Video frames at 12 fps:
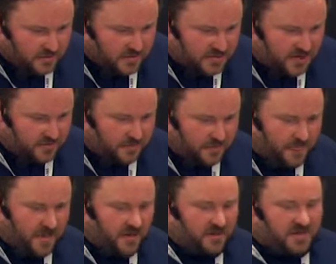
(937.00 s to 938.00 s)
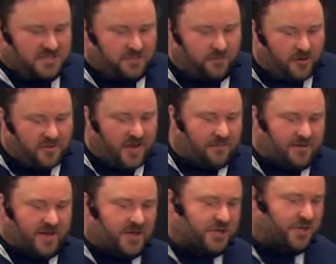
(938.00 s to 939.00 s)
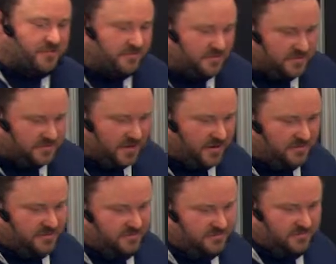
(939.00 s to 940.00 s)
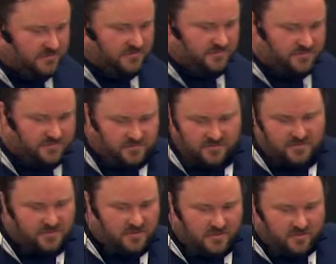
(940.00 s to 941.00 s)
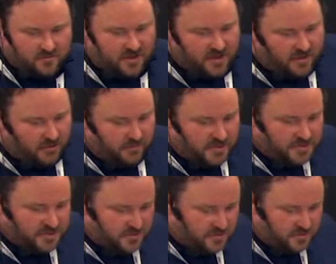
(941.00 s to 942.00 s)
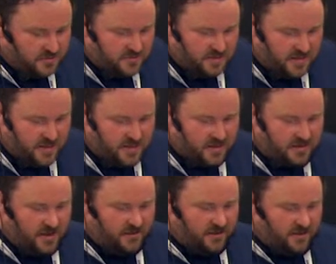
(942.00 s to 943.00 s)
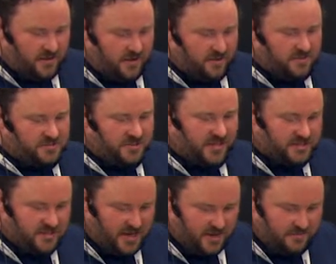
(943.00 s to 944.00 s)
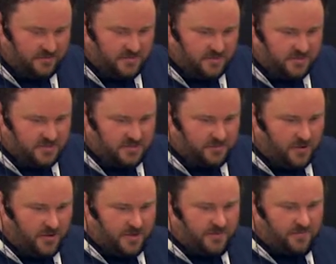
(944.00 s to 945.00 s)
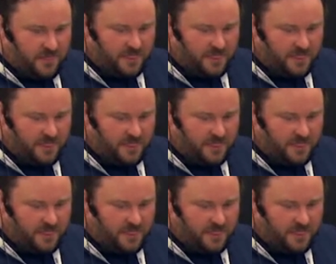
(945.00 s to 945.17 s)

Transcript: So let's deploy that application. So my hero install, and there it goes. It's now deployed.